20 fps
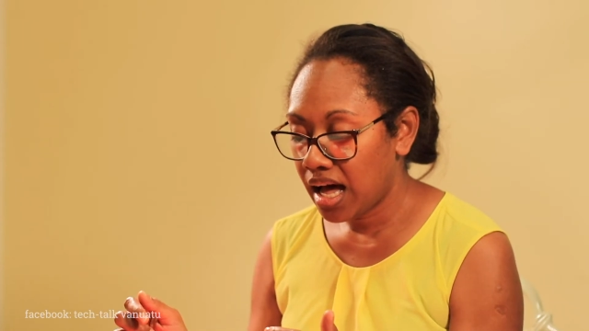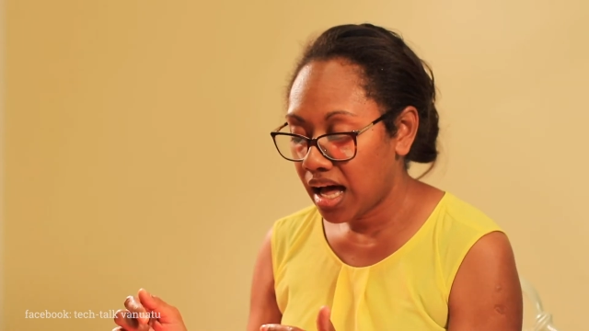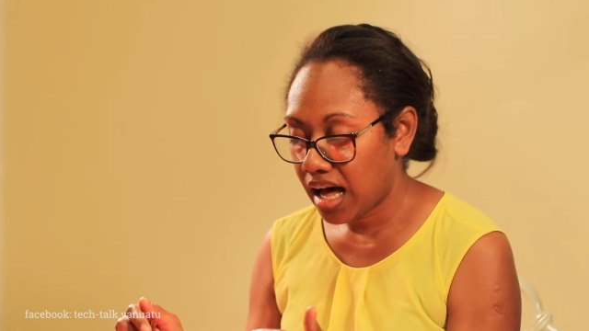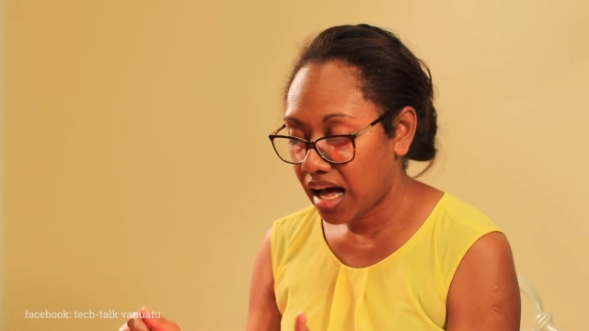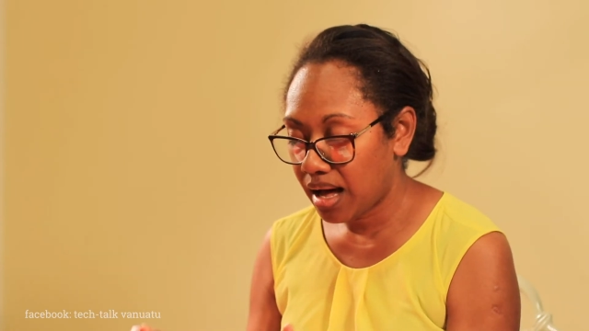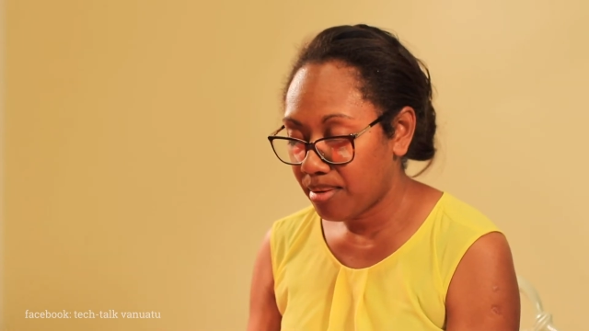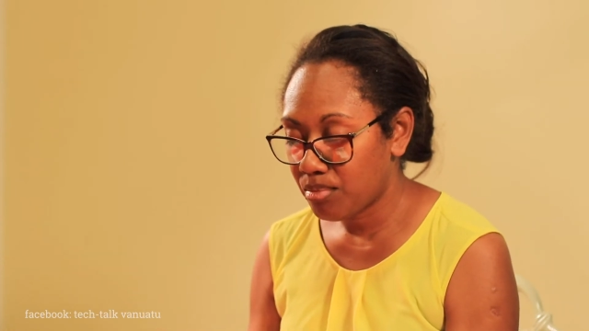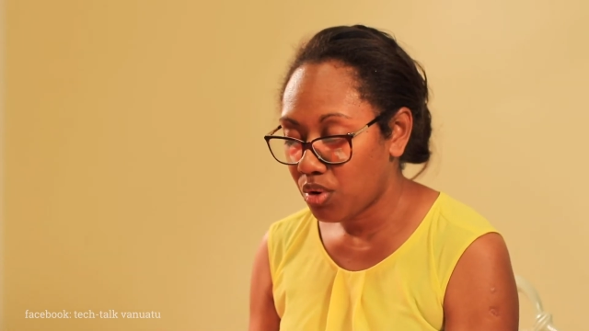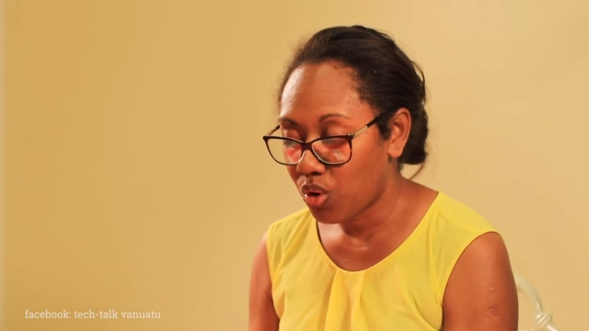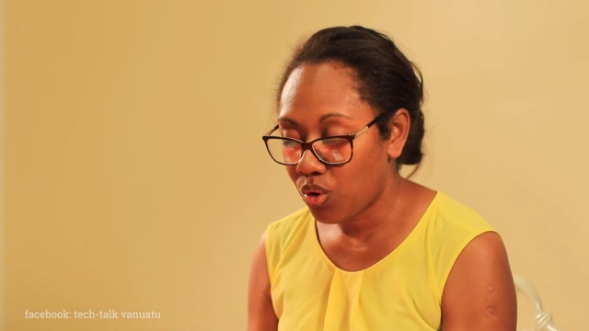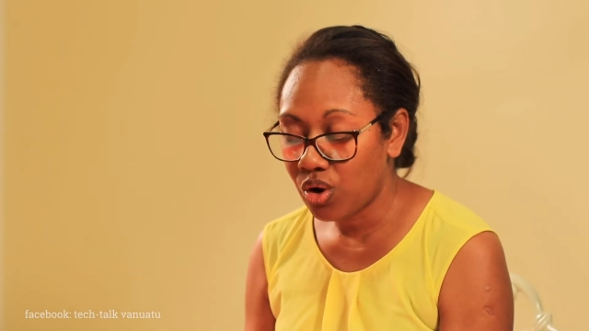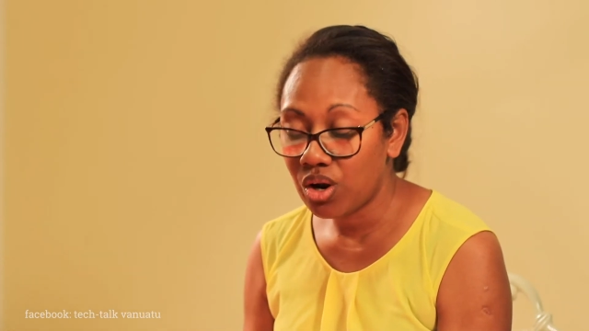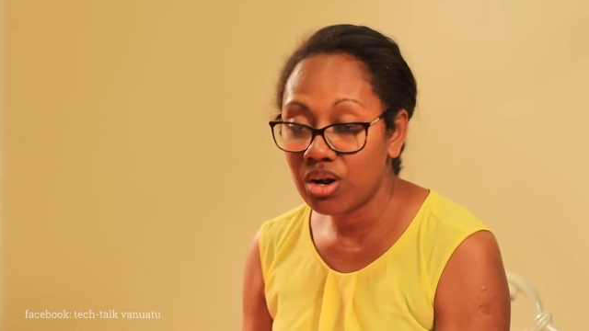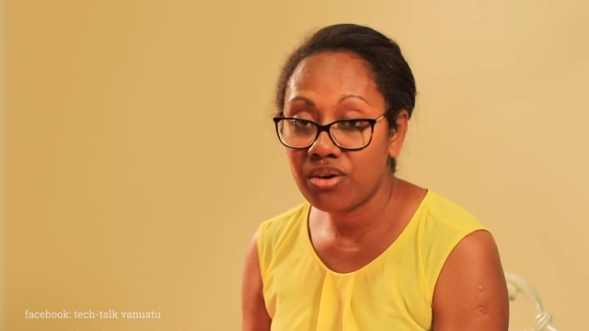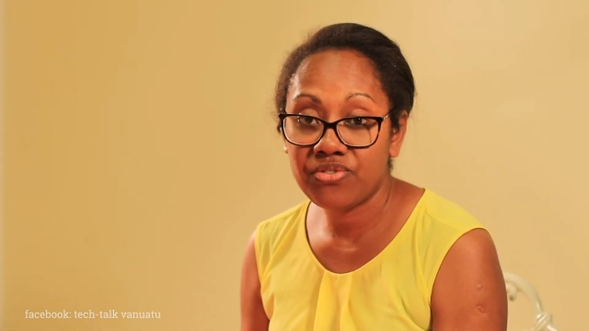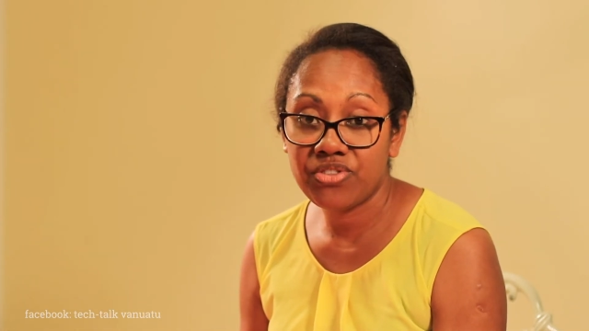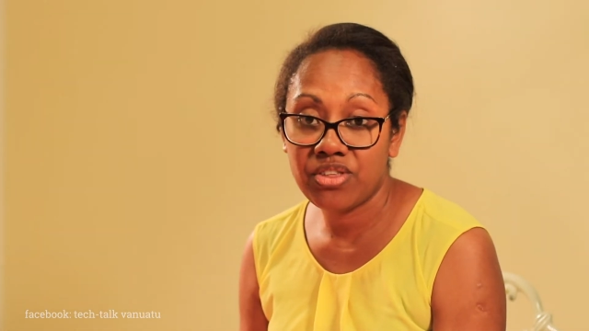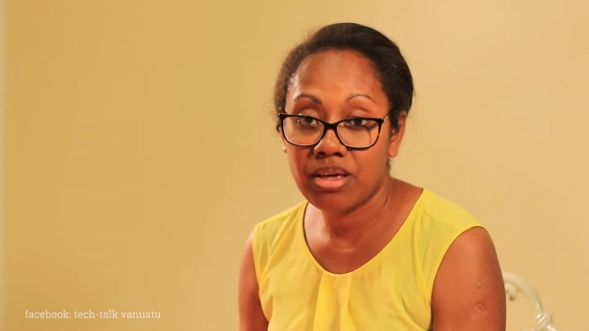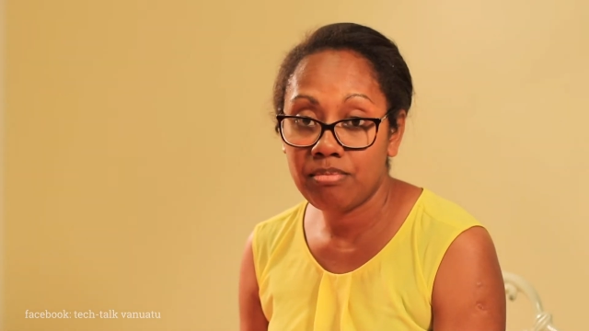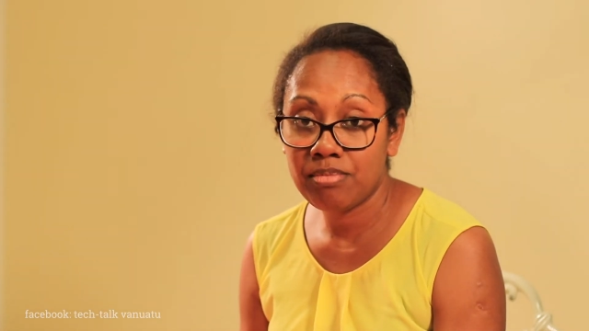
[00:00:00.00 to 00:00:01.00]
All
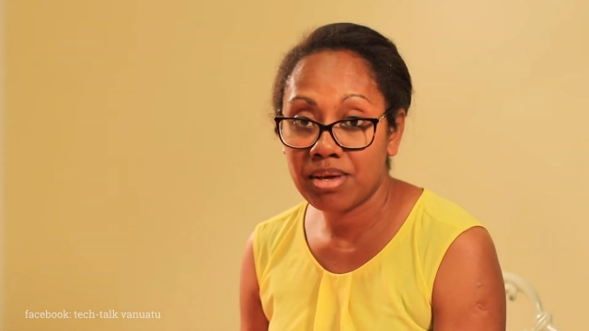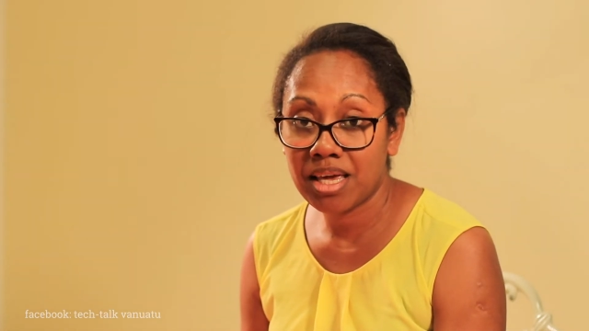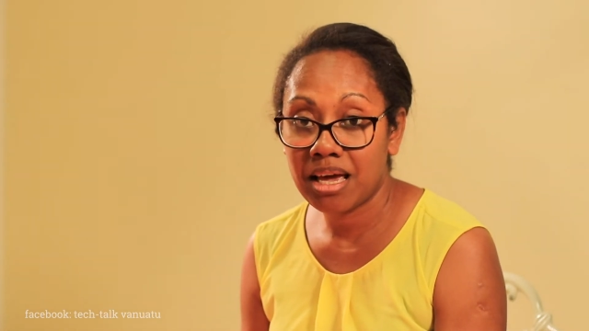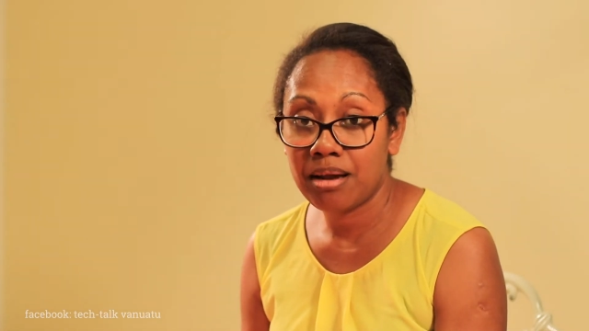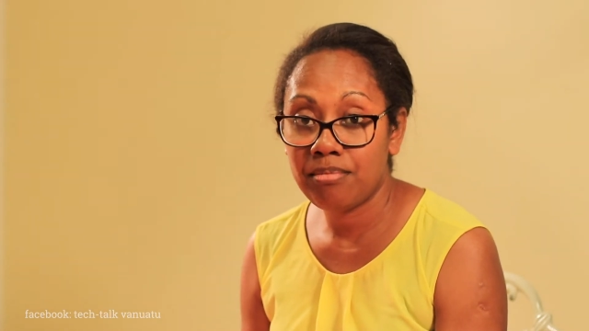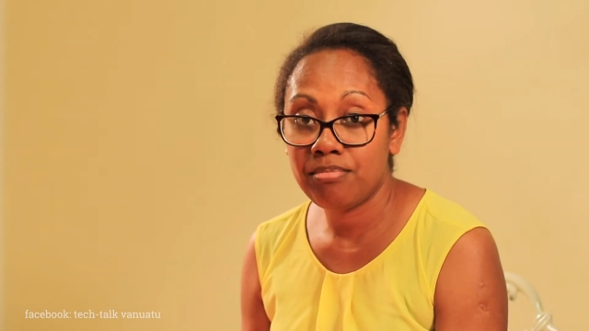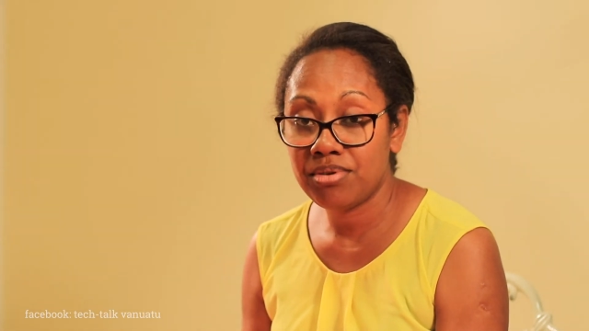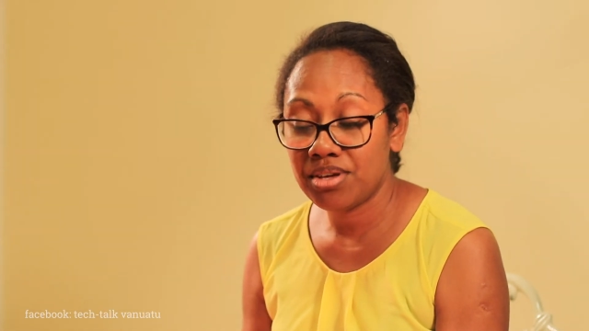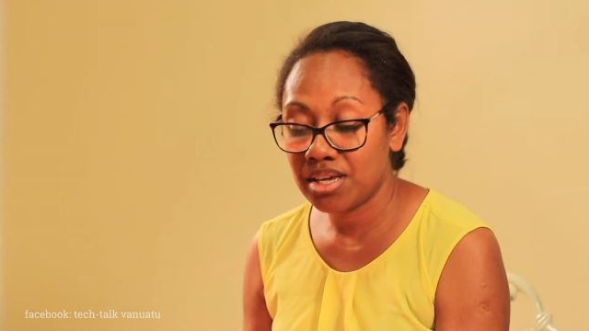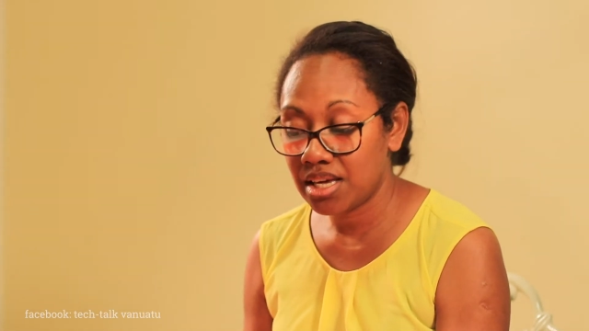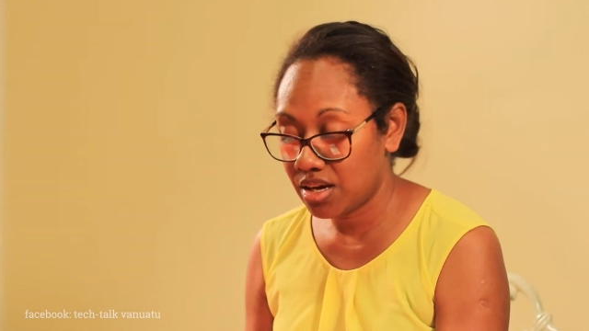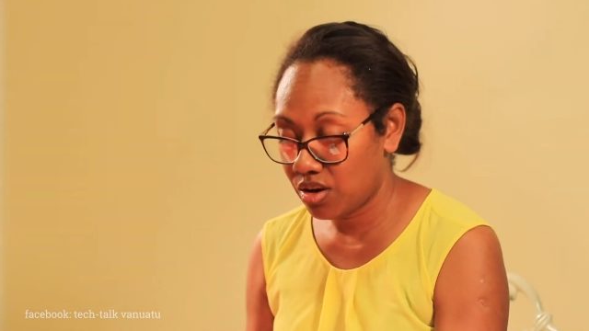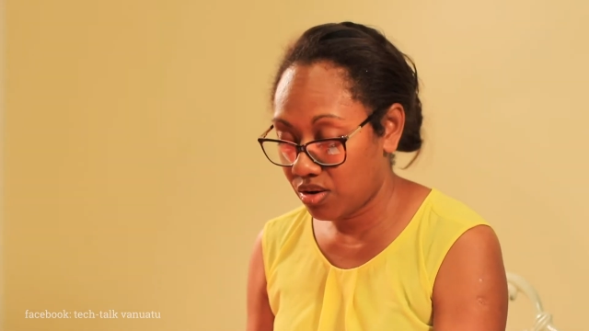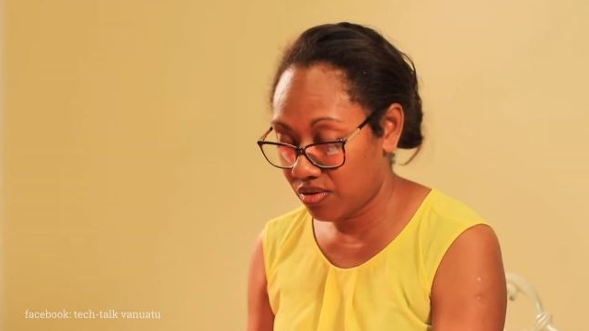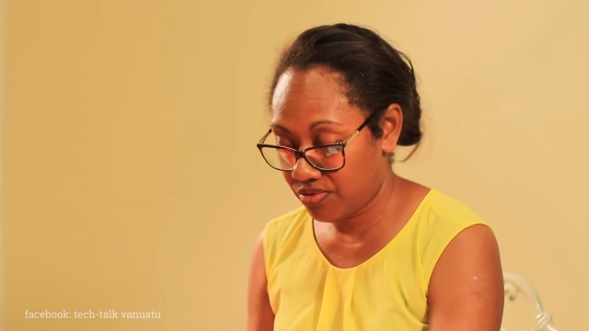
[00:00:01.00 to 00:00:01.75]
of them can be